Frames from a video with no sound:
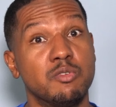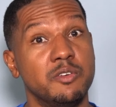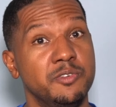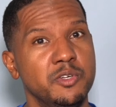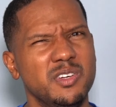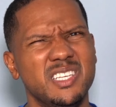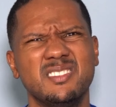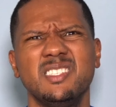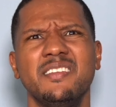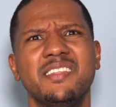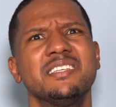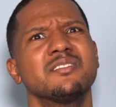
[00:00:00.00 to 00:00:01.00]
review and see
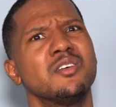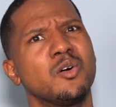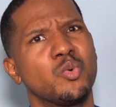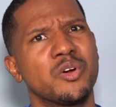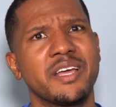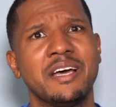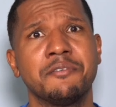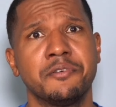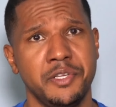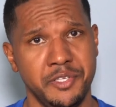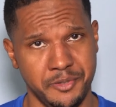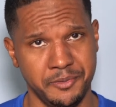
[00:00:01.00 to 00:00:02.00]
if that's gonna work out
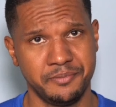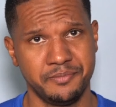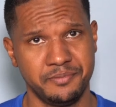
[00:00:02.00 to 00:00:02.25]
for you.